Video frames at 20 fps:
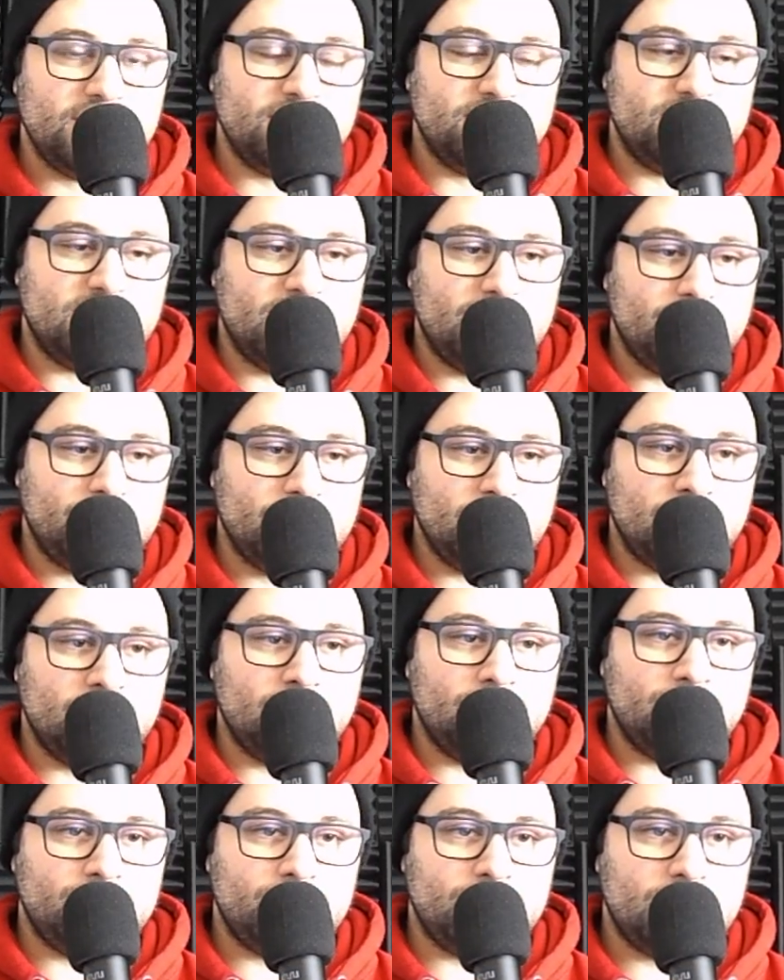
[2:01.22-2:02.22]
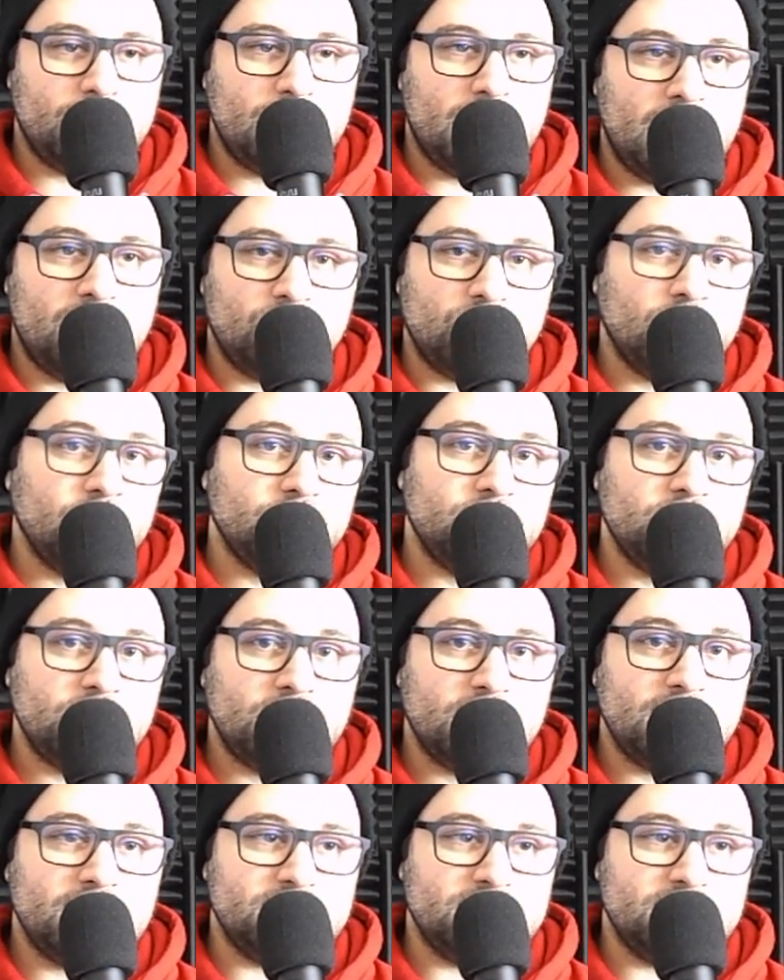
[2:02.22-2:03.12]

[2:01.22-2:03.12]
is that Antarctica